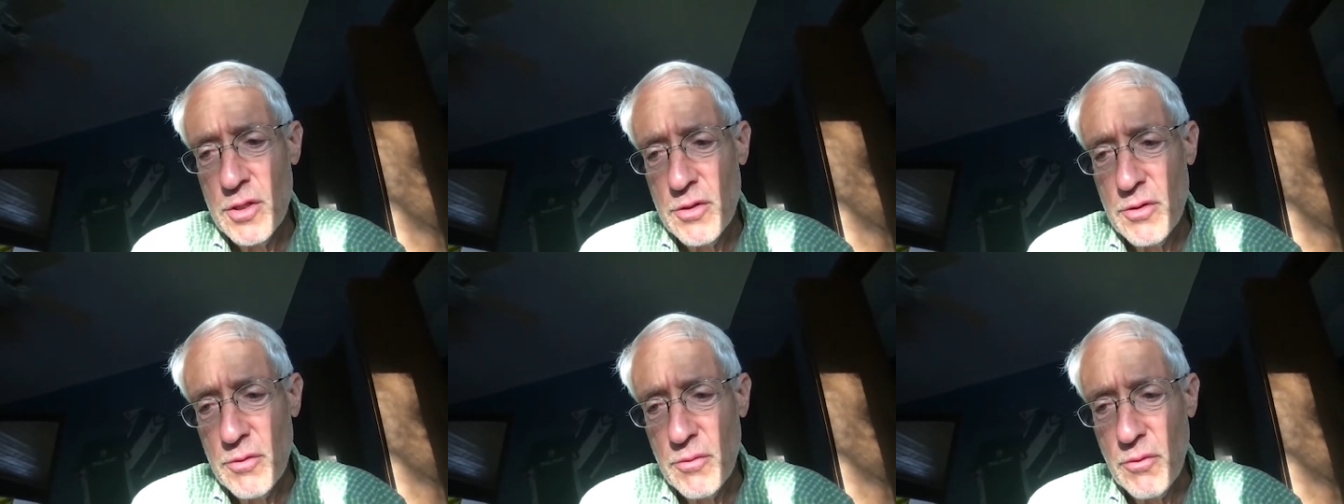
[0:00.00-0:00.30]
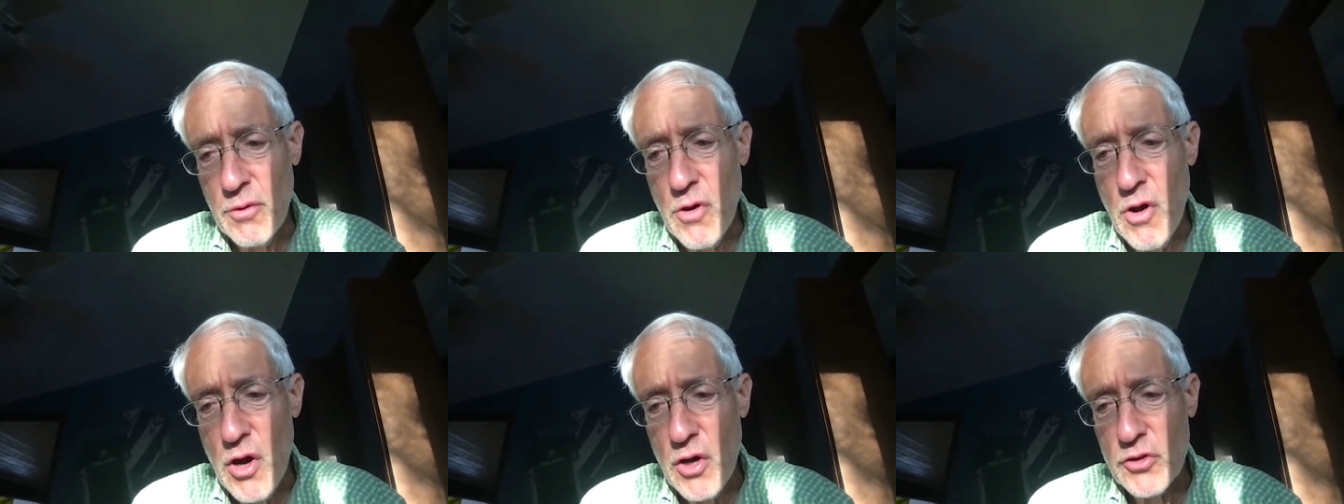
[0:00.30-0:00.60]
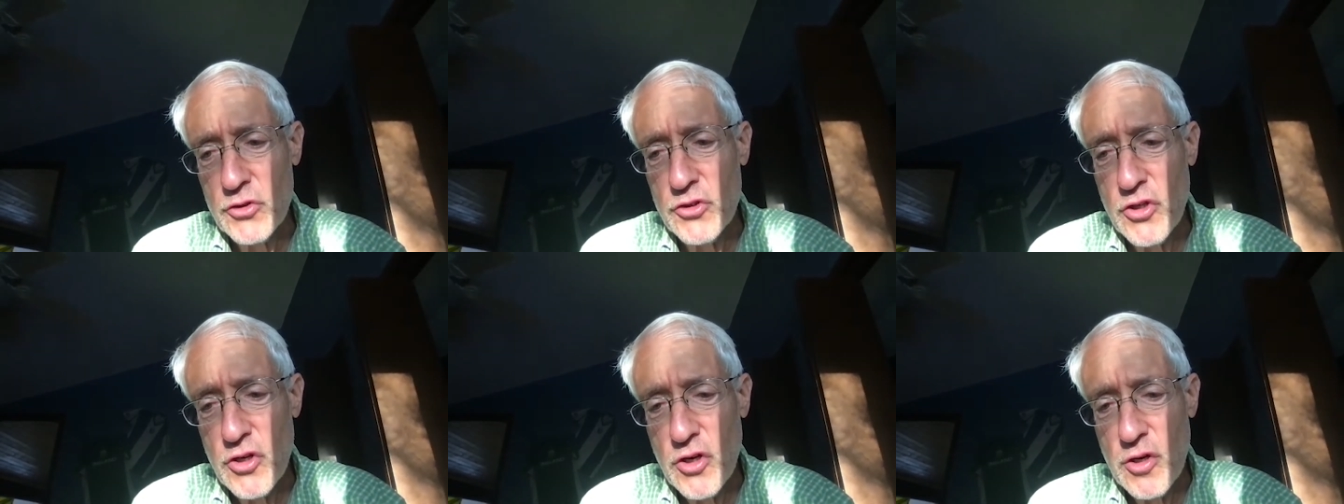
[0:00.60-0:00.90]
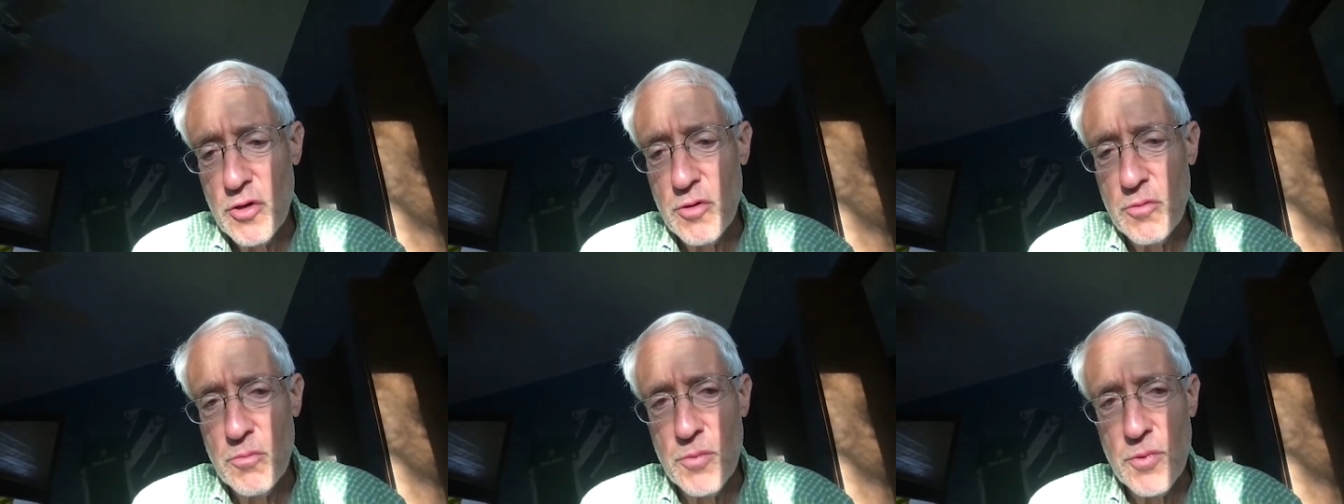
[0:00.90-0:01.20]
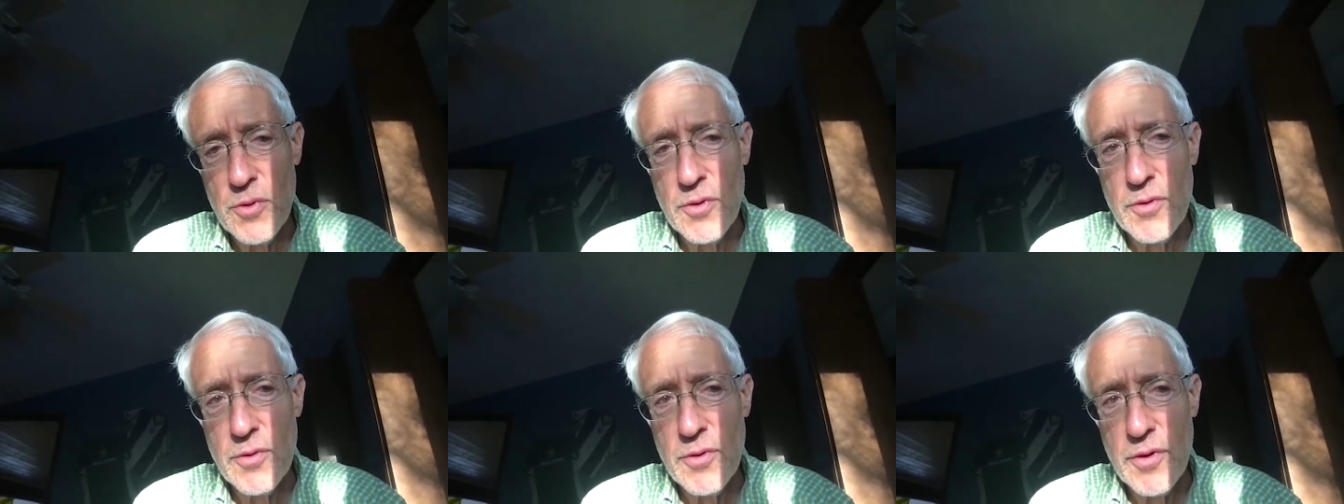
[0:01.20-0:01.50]

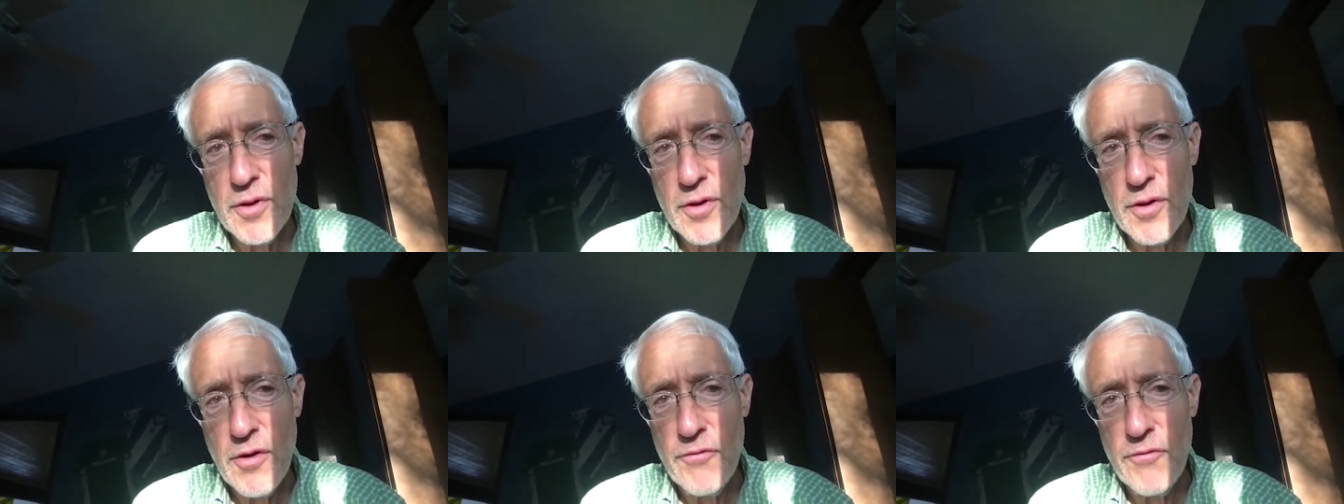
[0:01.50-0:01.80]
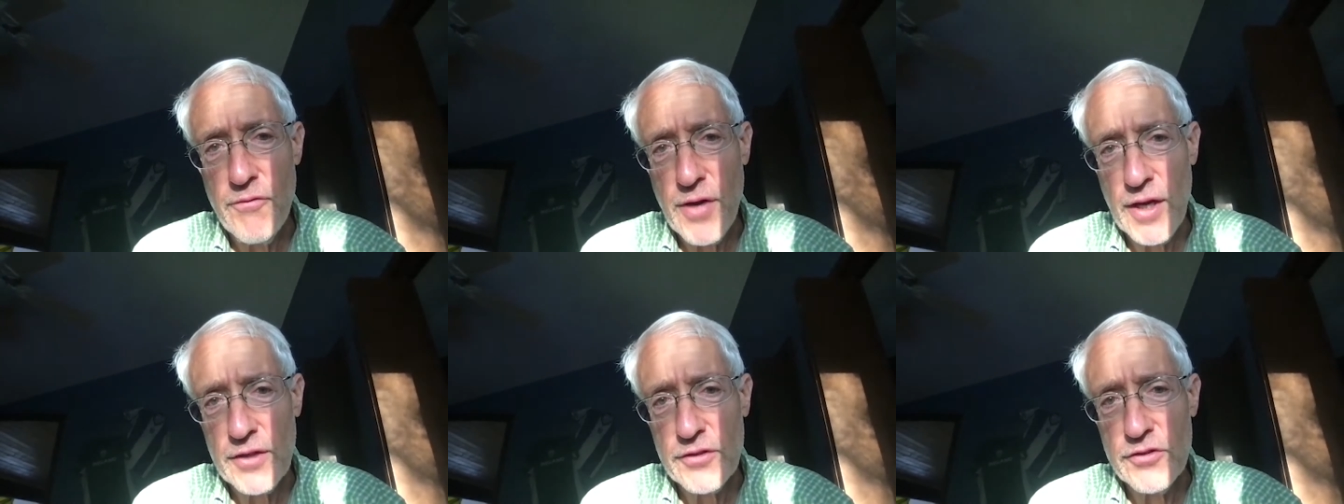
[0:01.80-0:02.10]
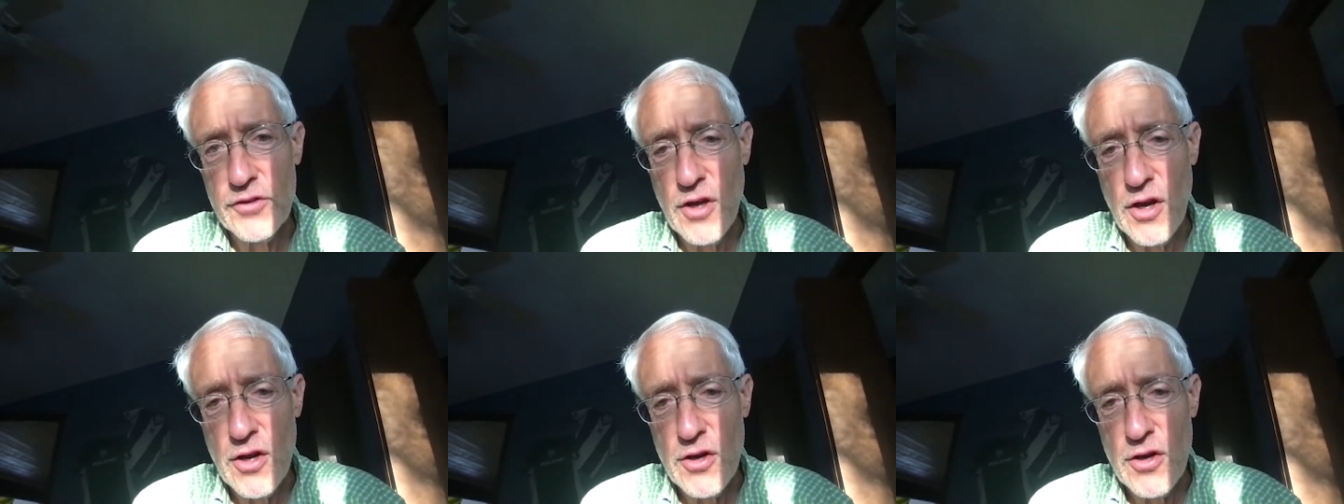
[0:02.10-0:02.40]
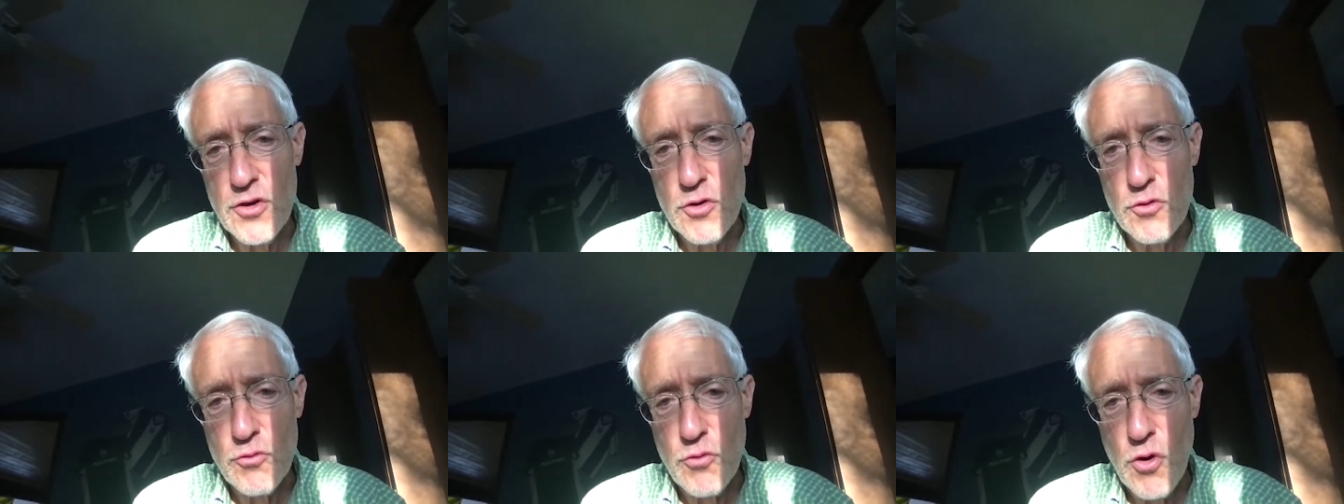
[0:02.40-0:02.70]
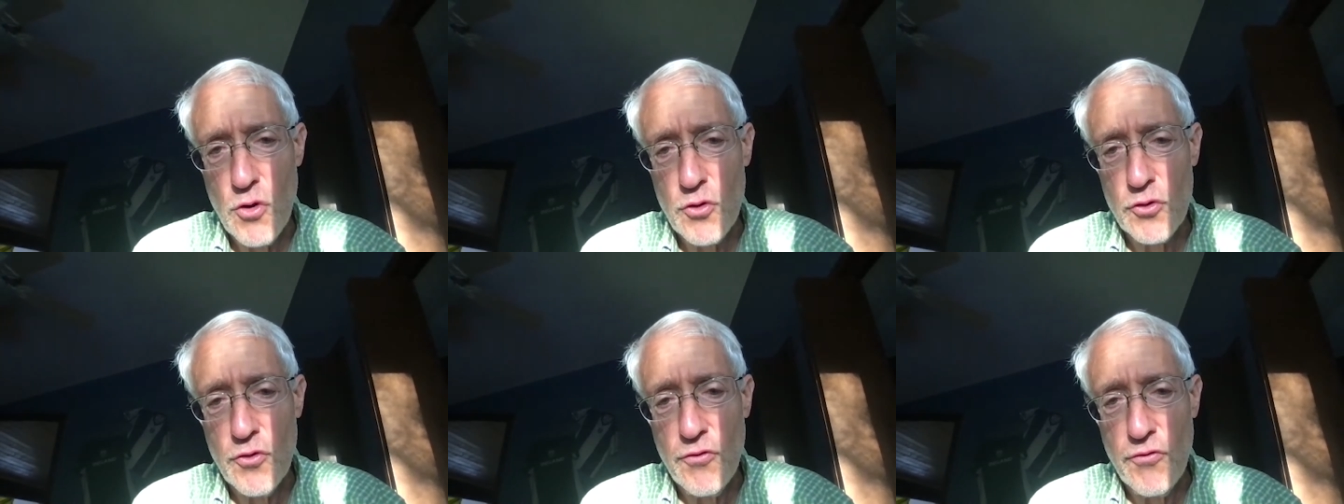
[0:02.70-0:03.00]
long-term effects on
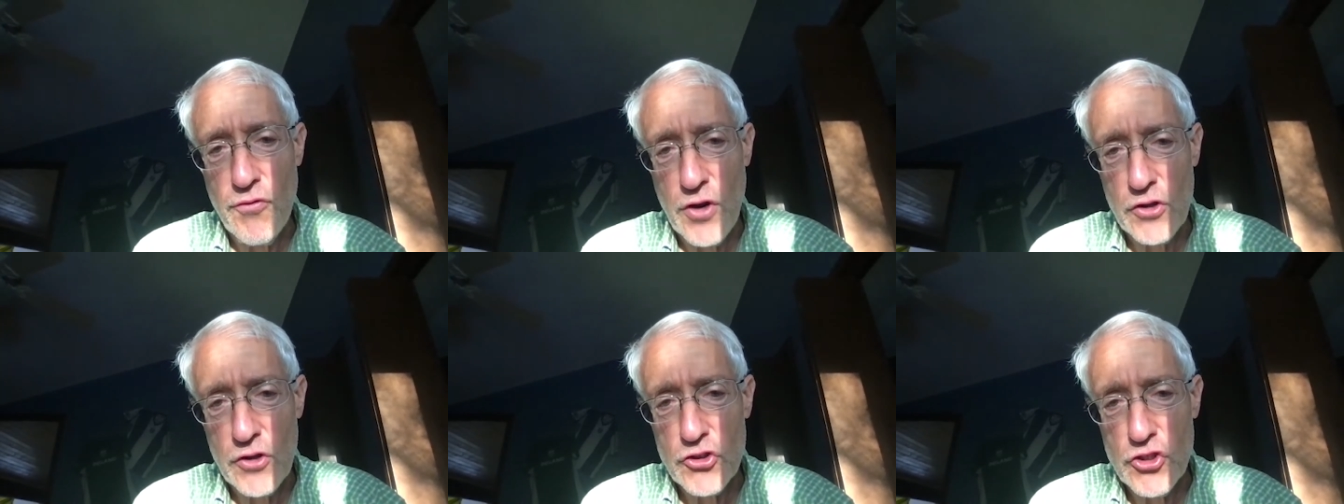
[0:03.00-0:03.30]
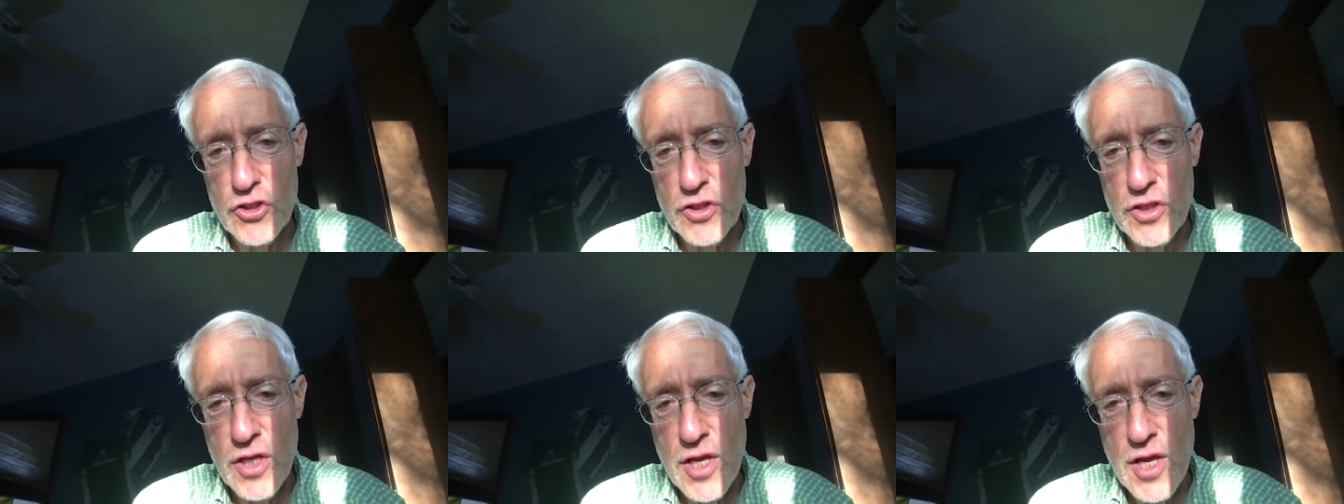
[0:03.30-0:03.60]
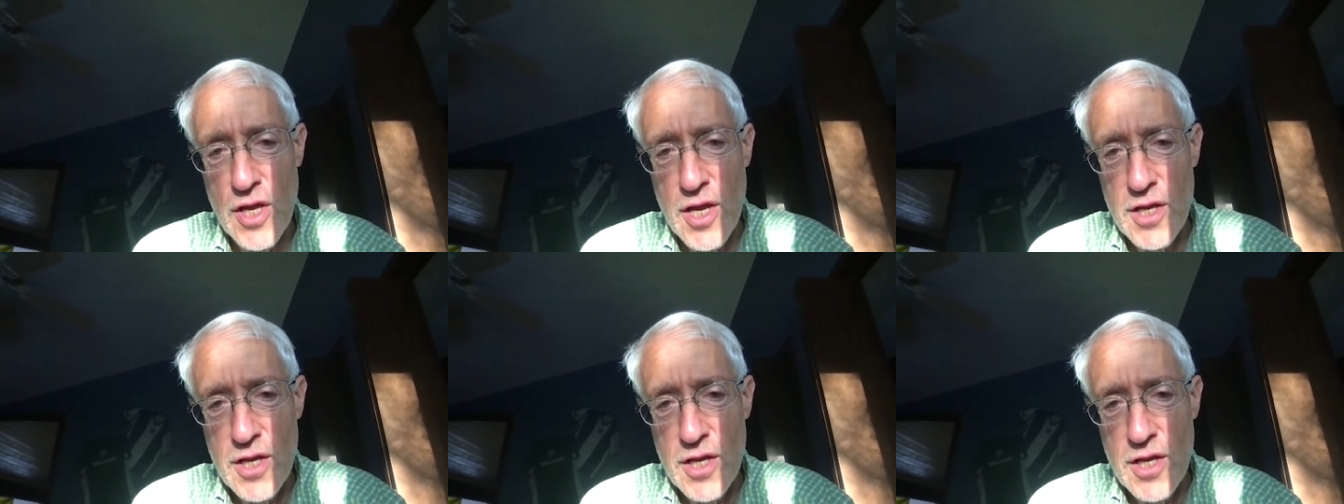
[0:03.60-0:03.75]
neuronal function,